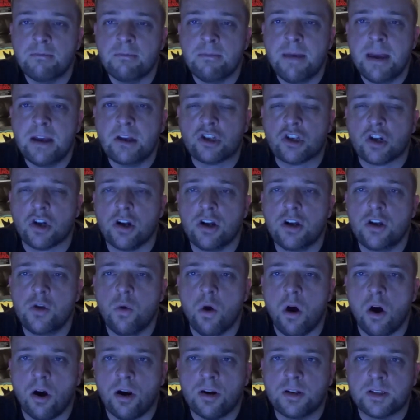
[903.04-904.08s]
Make sure
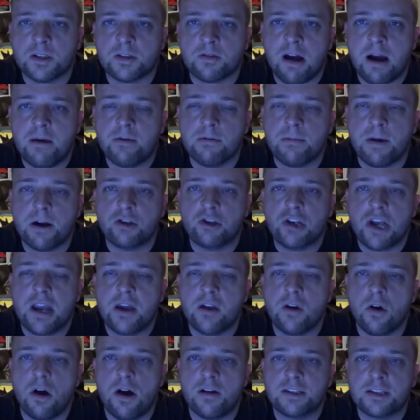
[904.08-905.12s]
you are subscribed to my
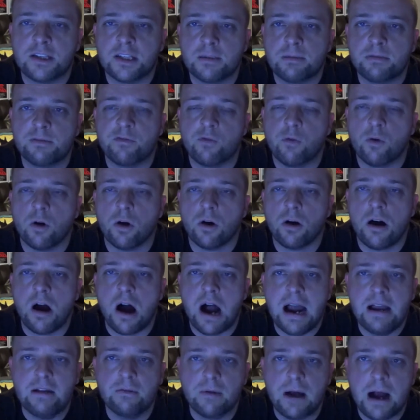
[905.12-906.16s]
channel. I said this before.
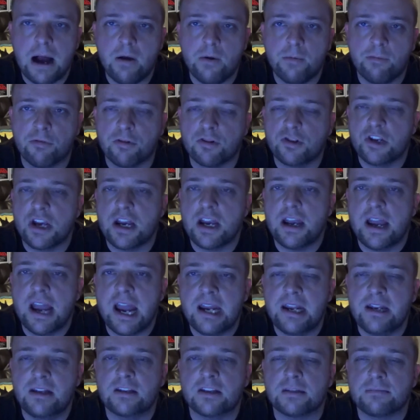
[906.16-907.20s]
I appreciate
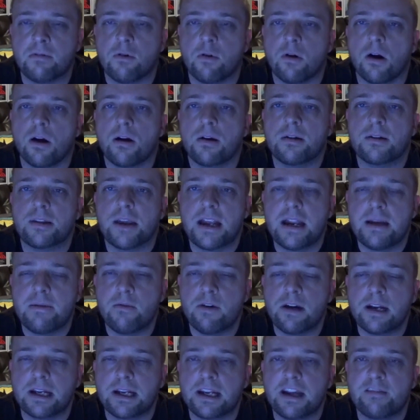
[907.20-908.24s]
any support that
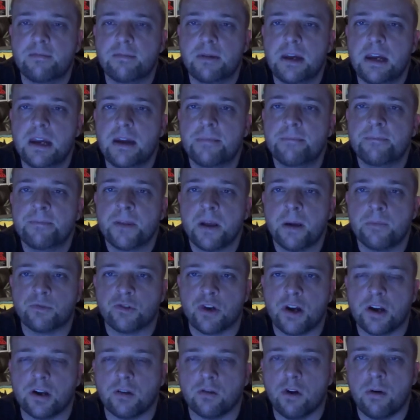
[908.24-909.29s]
anybody can give me. I'm
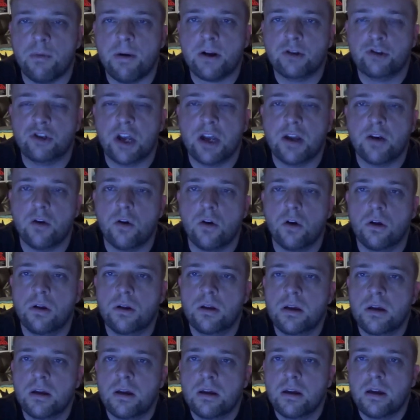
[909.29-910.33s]
trying to grow my channel,
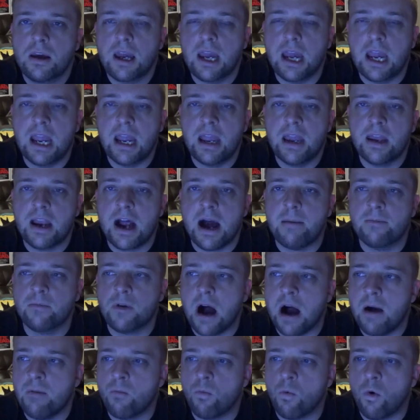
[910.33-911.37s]
and
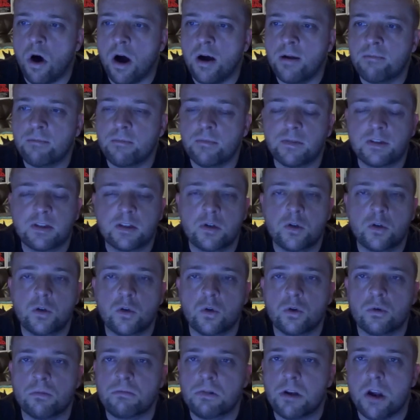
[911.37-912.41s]
I'm wanting to,
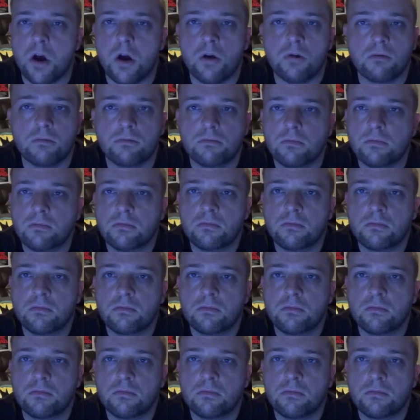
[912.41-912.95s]
you know,